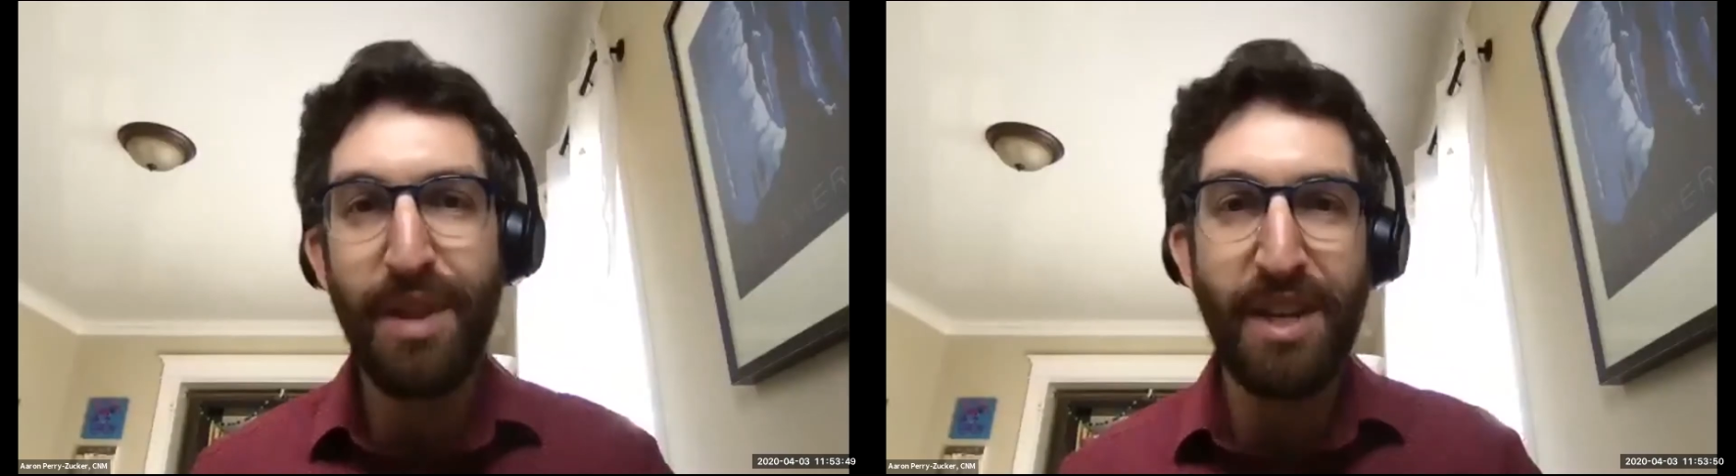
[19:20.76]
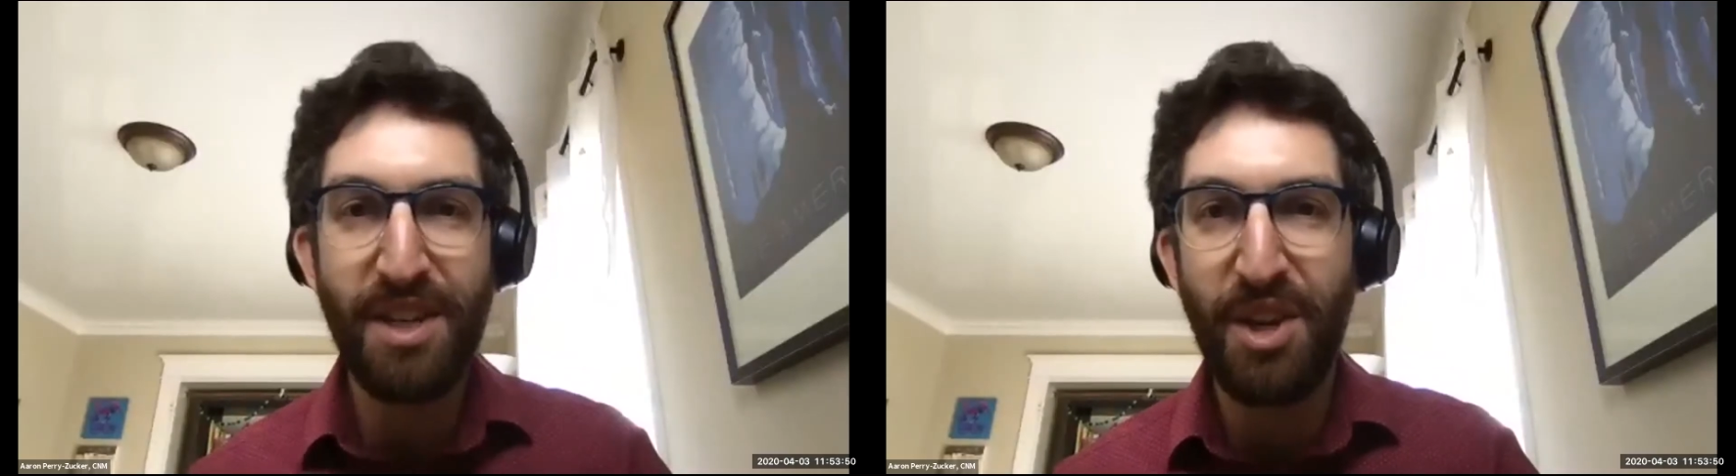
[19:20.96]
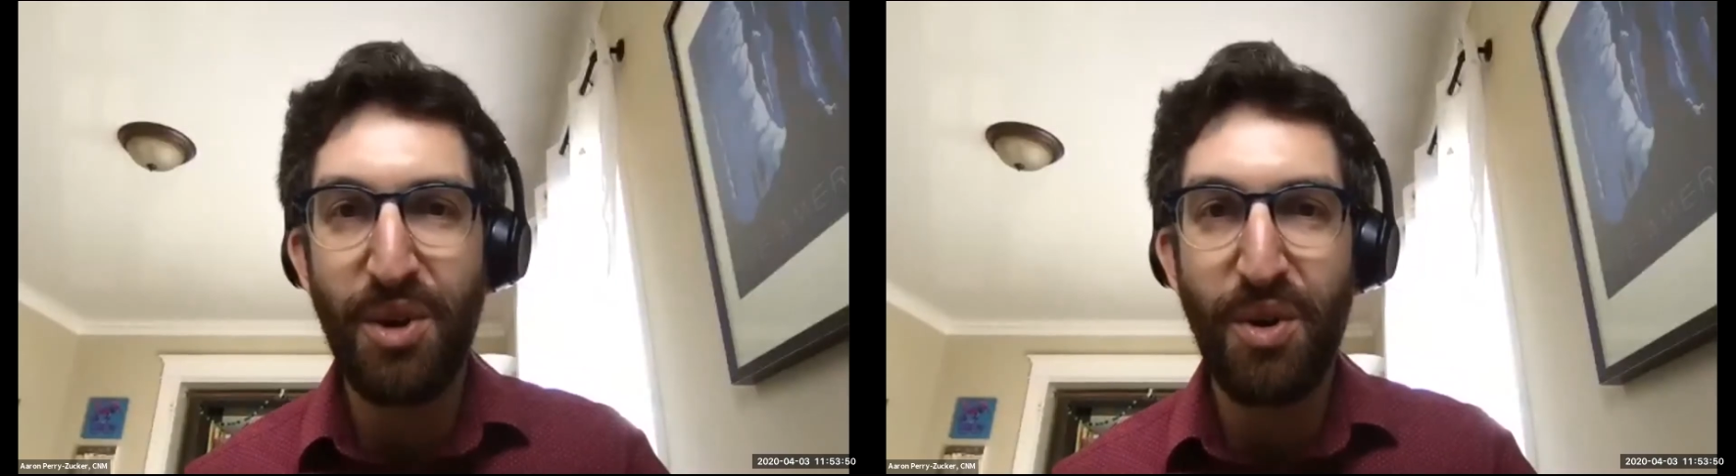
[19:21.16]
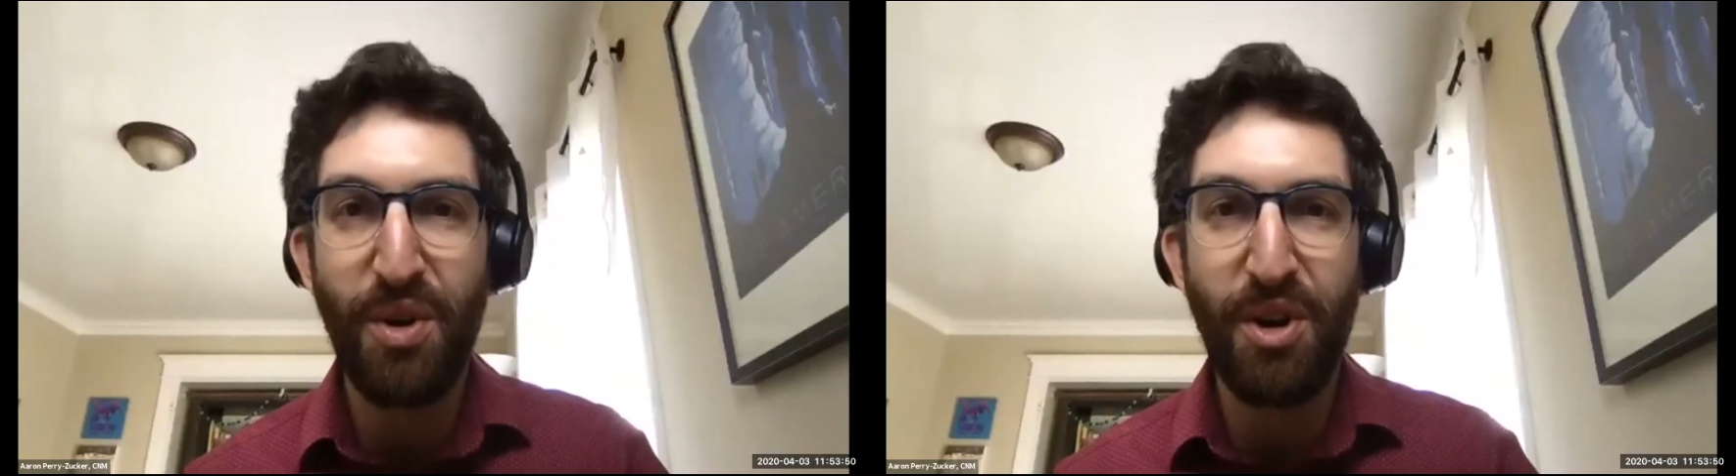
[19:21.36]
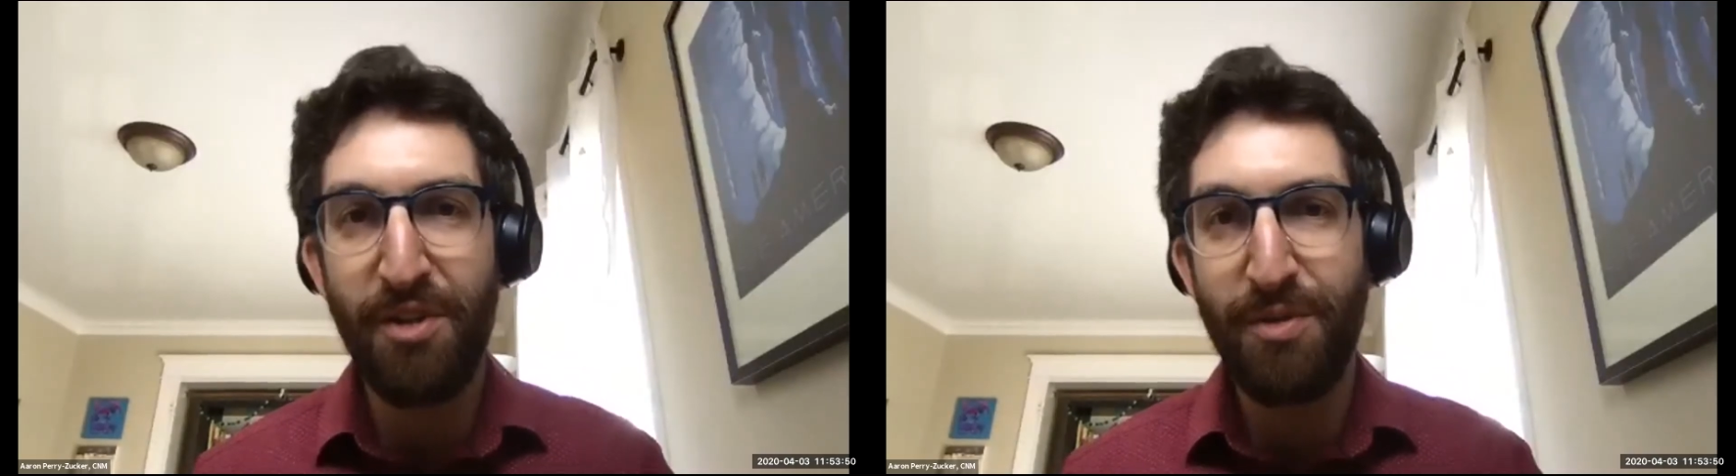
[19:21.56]
that secure
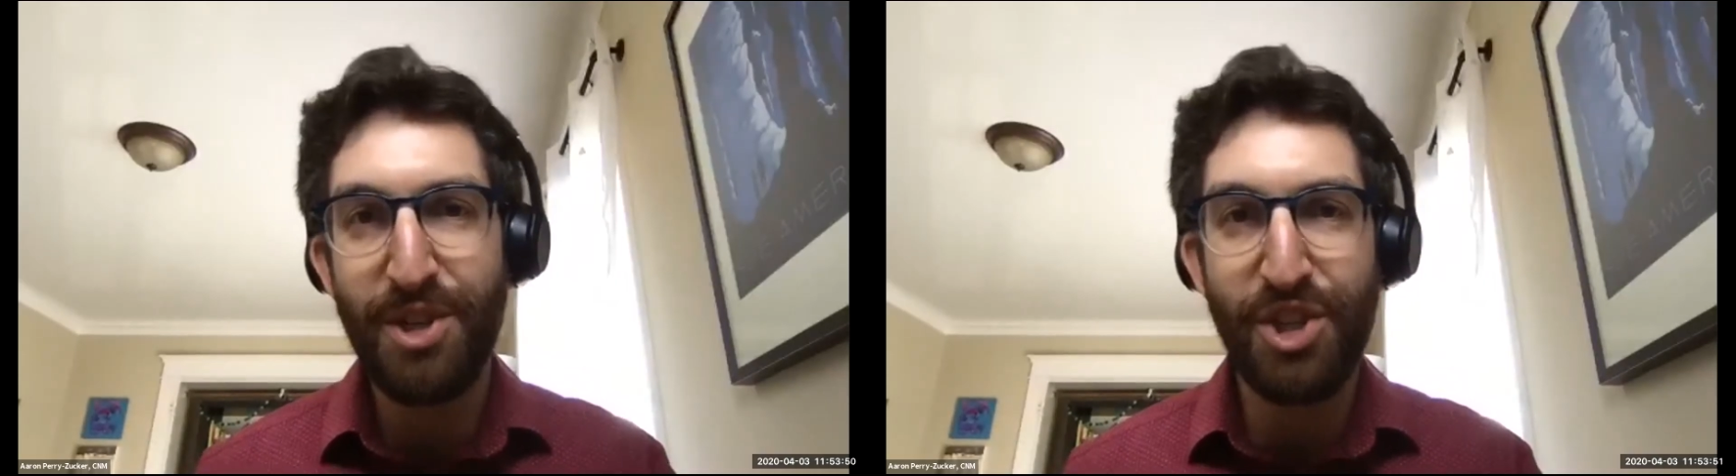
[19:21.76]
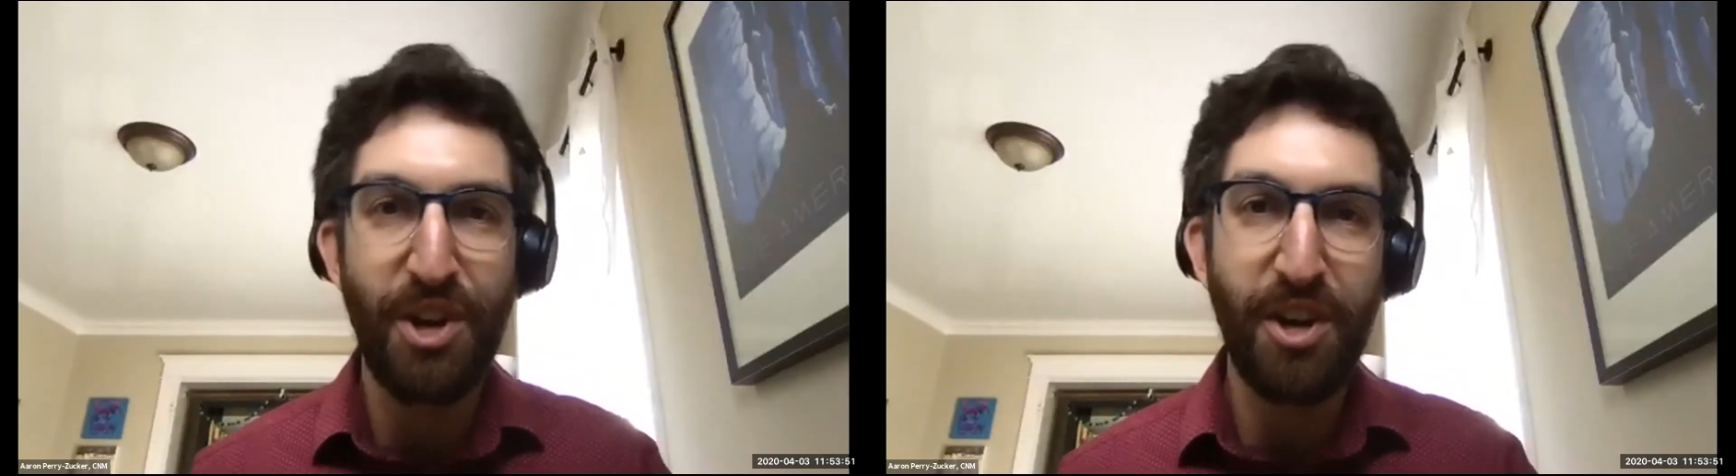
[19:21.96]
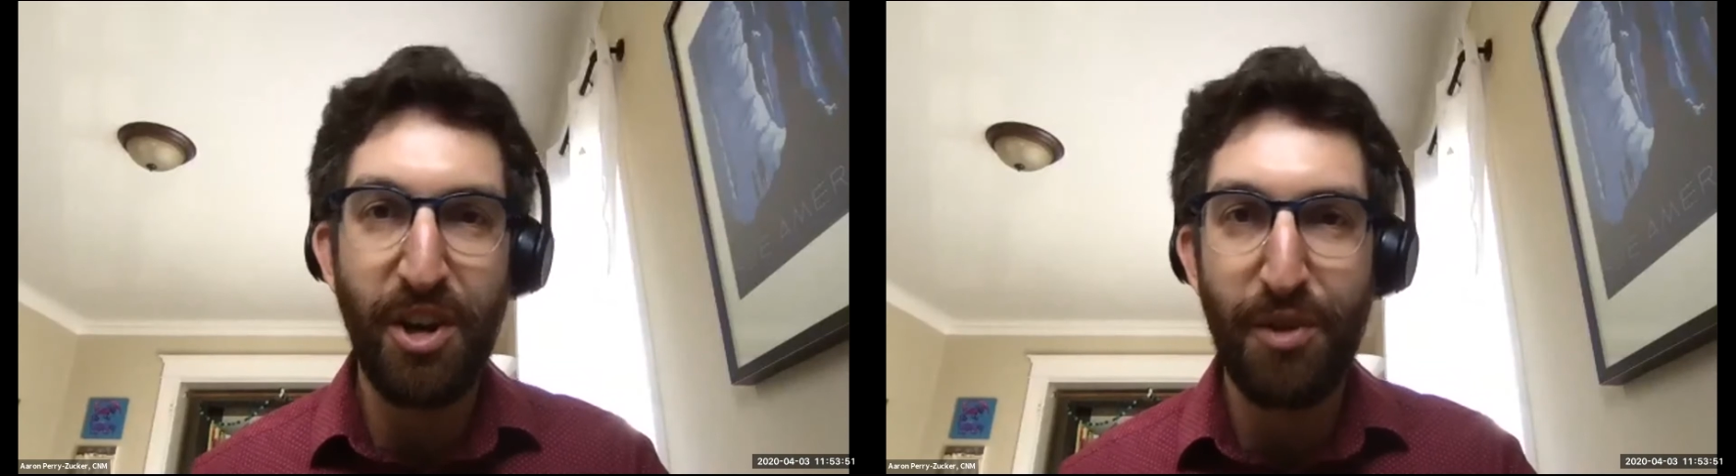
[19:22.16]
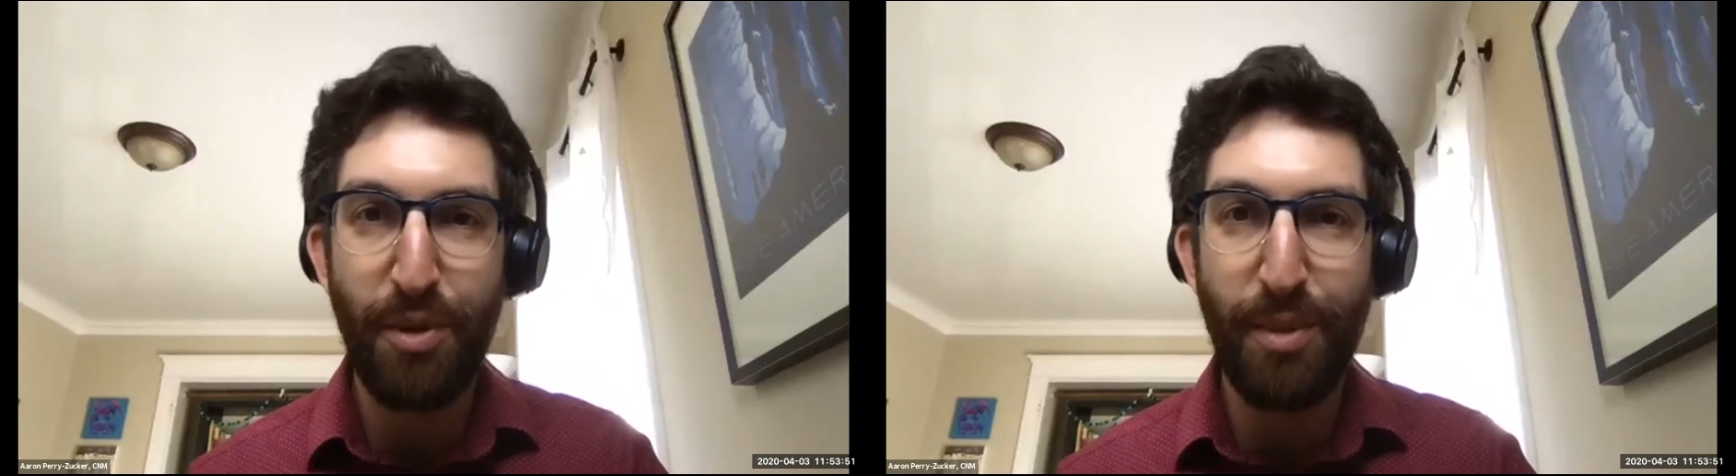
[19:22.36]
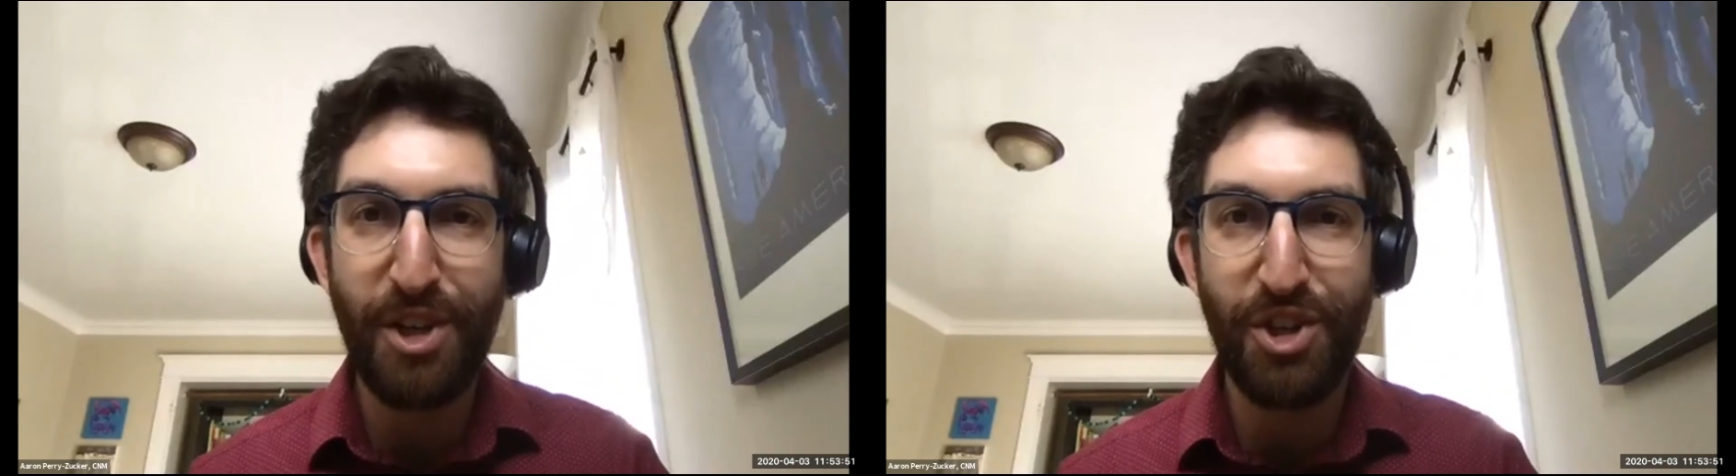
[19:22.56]
or have been sharing our
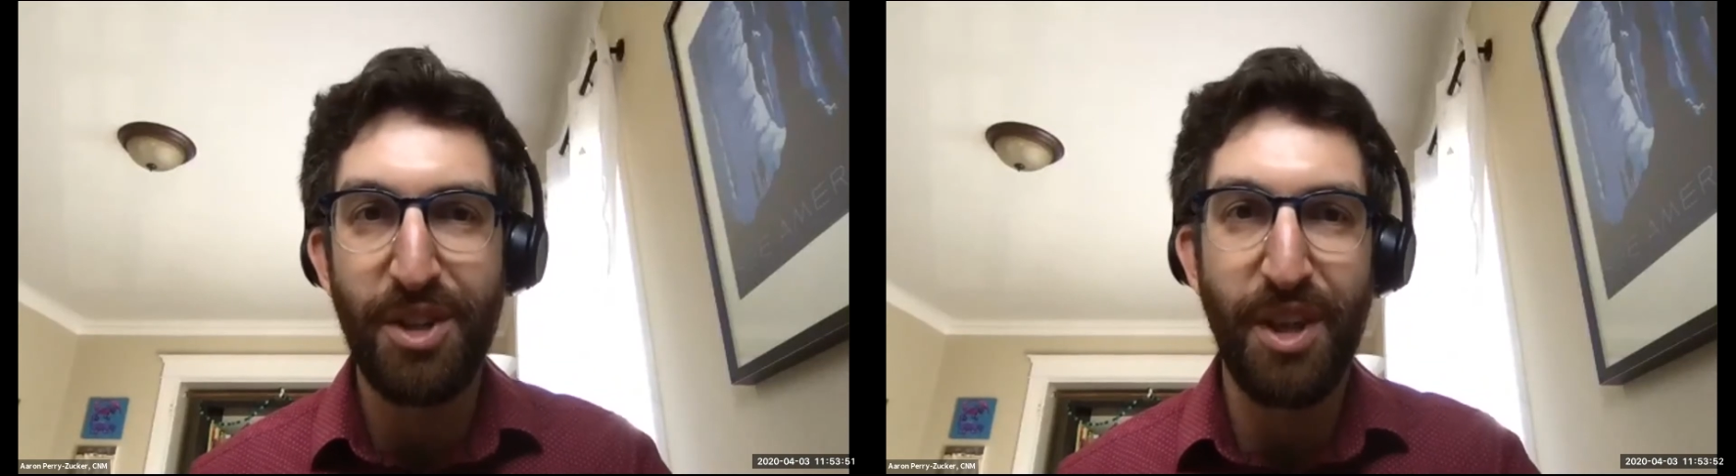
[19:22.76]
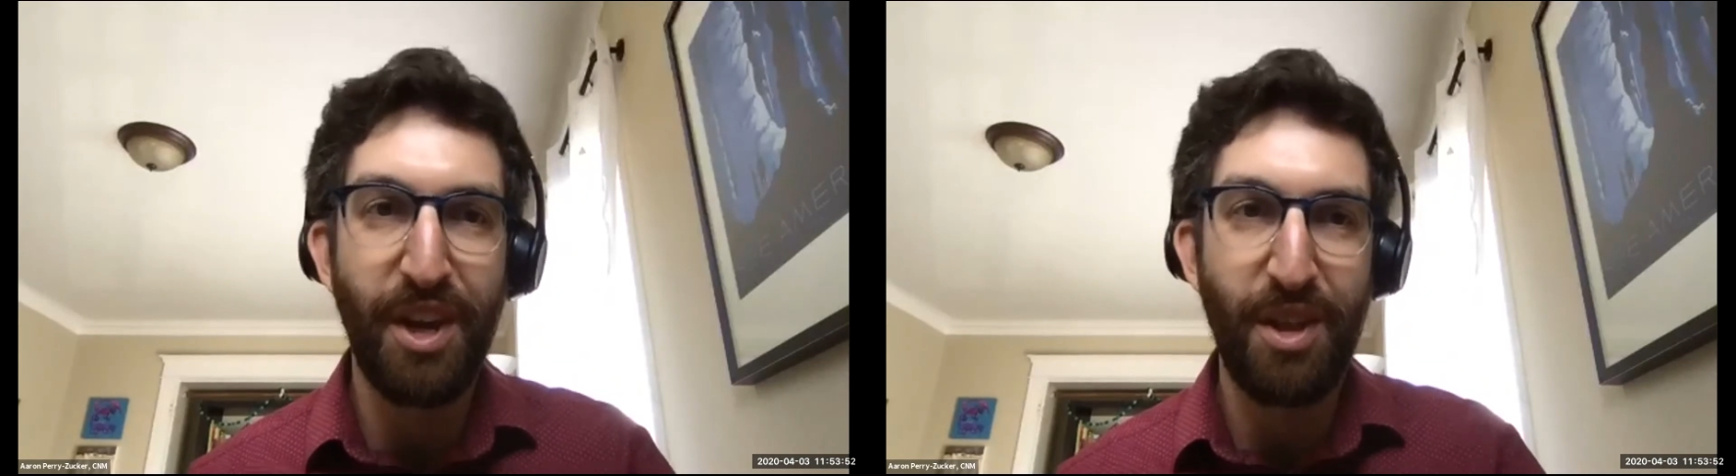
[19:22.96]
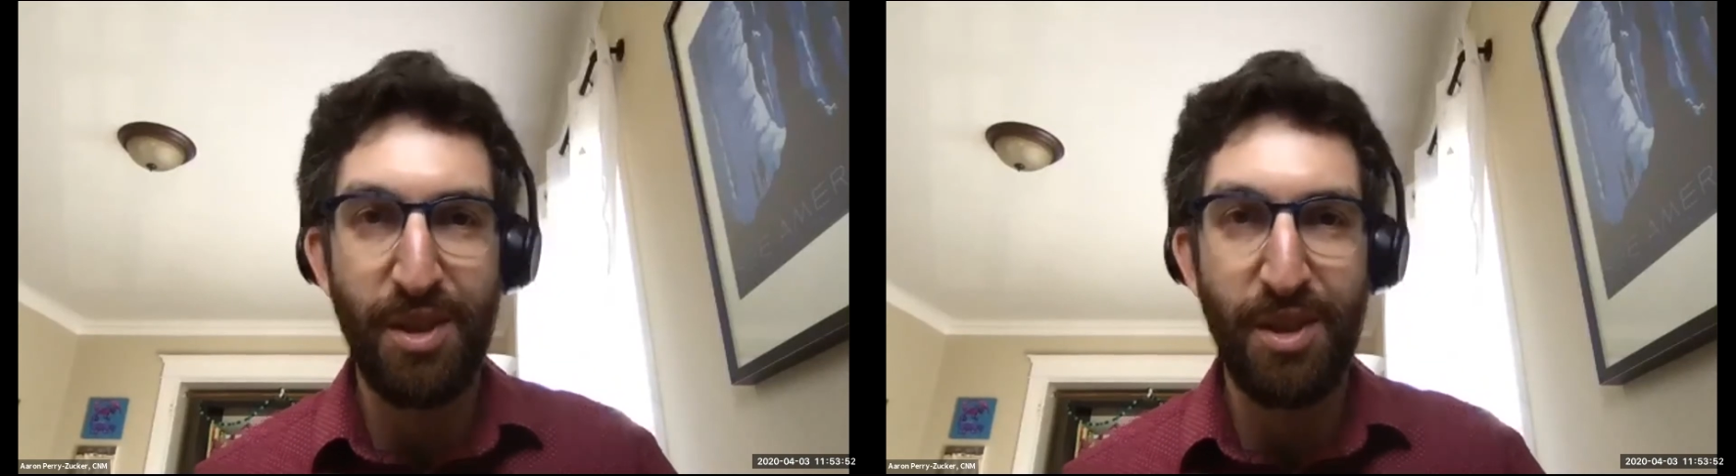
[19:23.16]
information like